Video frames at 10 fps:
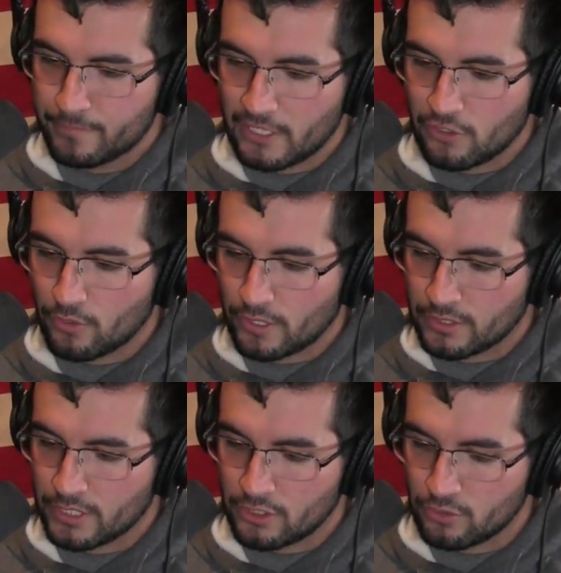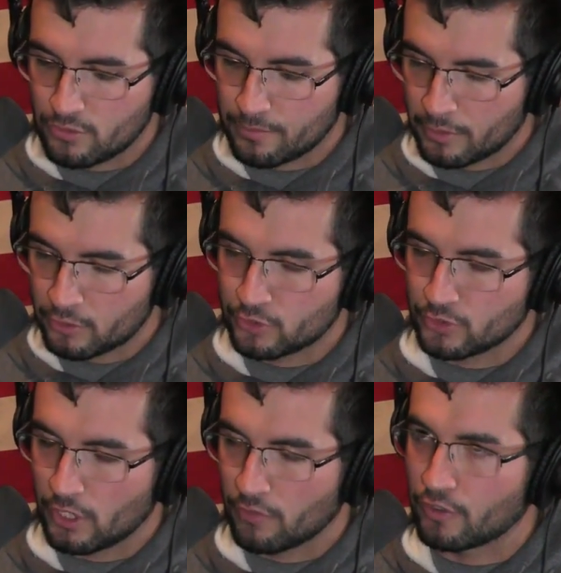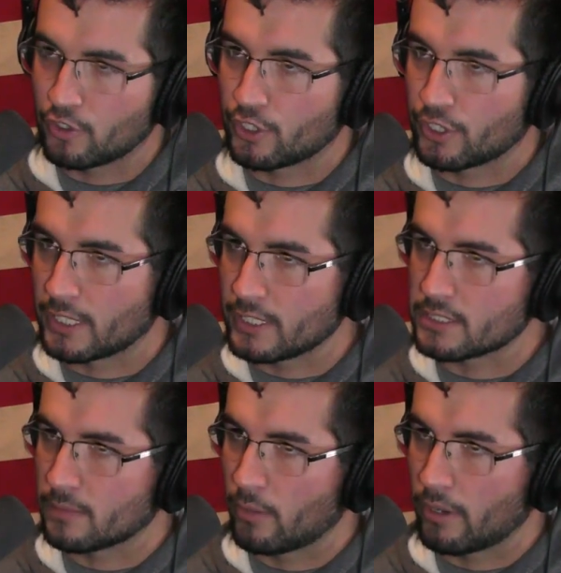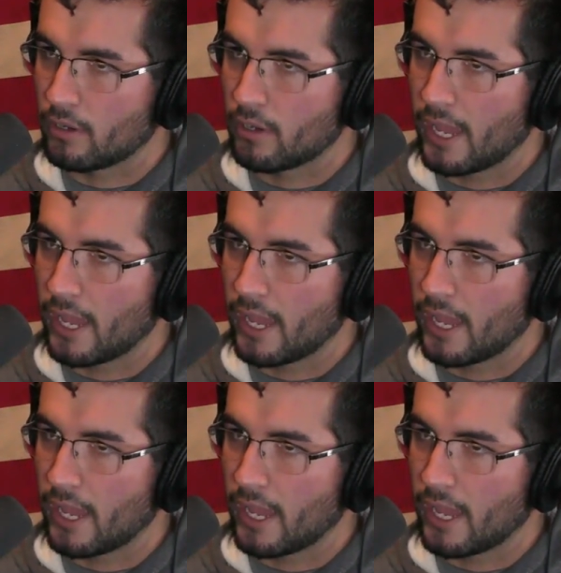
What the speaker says: and you continue to push yourself, that you're going to get somewhere.